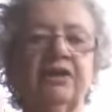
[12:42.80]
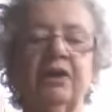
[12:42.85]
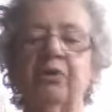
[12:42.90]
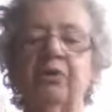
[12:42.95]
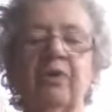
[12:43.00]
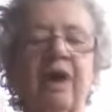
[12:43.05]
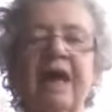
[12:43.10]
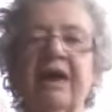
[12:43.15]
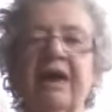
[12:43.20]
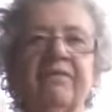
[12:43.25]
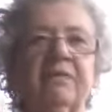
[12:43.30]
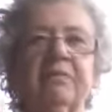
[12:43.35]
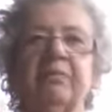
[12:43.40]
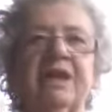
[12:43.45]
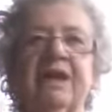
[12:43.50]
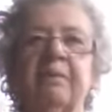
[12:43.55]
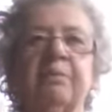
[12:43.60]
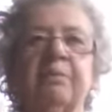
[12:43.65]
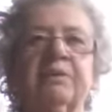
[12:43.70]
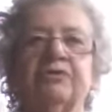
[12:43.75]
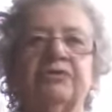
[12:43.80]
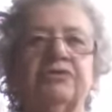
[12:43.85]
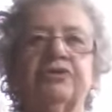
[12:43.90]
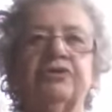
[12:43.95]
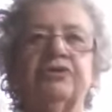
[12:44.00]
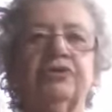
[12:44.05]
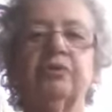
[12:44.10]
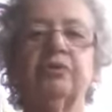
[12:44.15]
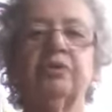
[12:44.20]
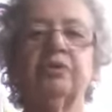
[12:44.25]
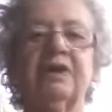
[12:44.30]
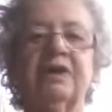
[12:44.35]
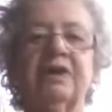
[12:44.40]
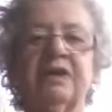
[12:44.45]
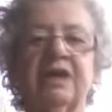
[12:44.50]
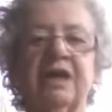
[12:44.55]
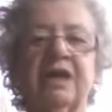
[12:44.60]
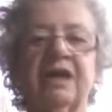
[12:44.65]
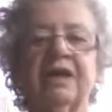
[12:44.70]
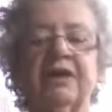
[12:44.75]
haven't been able to do it
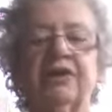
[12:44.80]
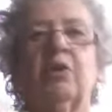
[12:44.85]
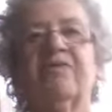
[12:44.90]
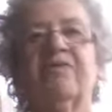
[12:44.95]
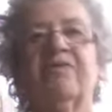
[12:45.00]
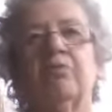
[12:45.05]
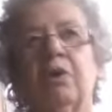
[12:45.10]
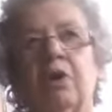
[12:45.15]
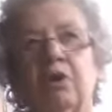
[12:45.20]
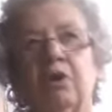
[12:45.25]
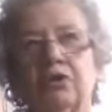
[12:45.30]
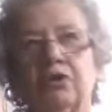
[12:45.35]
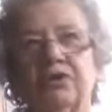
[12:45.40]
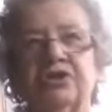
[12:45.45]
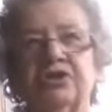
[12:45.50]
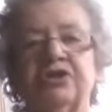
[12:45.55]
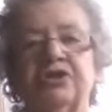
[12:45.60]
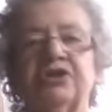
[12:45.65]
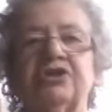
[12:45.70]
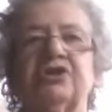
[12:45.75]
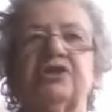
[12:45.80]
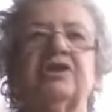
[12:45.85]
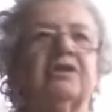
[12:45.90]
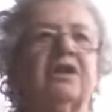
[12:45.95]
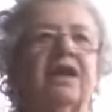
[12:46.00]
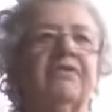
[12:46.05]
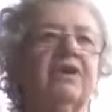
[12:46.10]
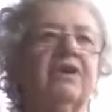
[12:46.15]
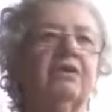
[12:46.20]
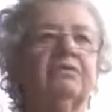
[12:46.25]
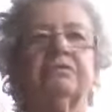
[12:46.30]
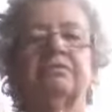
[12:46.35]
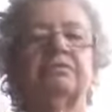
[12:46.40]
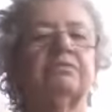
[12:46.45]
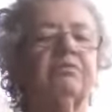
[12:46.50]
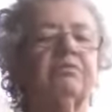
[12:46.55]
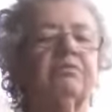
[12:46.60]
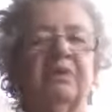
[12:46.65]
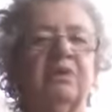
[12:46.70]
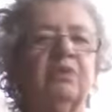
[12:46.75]
yet. I've mulched it, and I've
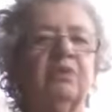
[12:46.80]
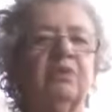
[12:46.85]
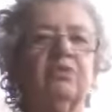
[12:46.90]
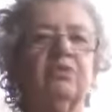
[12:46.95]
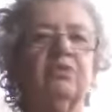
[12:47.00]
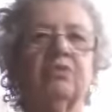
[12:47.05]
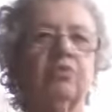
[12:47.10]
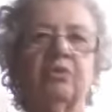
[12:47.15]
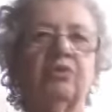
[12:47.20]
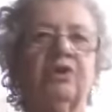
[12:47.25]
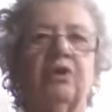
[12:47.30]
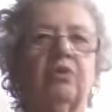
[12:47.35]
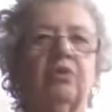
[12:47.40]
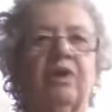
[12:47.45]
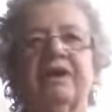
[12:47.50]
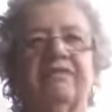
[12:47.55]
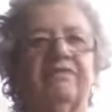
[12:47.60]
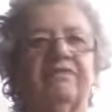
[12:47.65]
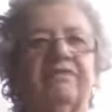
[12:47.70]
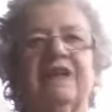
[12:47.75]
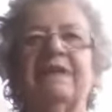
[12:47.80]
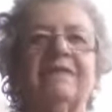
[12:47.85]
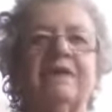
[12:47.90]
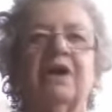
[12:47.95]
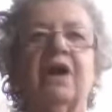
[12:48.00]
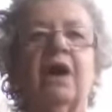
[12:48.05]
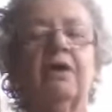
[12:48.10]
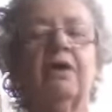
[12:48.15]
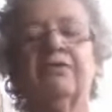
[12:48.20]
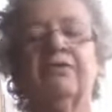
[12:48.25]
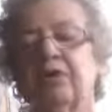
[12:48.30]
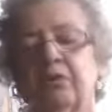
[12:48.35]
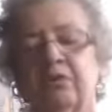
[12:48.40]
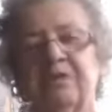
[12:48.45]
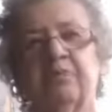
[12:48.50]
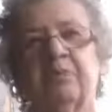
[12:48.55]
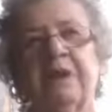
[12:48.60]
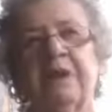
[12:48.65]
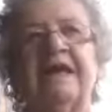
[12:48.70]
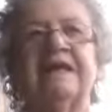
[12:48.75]
been, even covered it
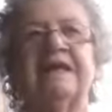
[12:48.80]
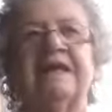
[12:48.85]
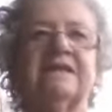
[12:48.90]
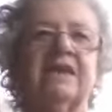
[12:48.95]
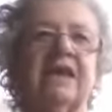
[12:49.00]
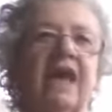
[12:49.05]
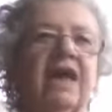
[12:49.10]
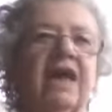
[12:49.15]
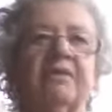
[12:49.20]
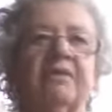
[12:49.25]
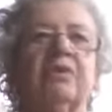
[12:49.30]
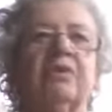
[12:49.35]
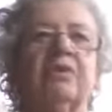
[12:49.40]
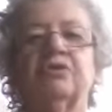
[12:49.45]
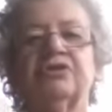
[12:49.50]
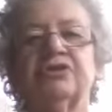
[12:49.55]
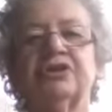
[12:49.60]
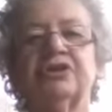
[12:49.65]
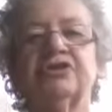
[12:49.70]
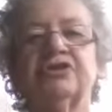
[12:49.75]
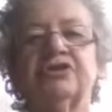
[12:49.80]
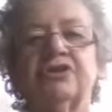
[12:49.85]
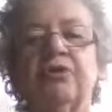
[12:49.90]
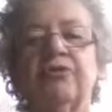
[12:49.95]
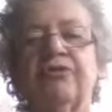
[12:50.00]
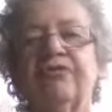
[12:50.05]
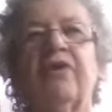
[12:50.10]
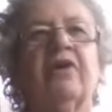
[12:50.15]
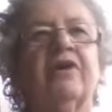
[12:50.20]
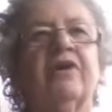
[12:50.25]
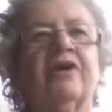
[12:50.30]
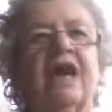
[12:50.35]
with plastic and mulch, and so far it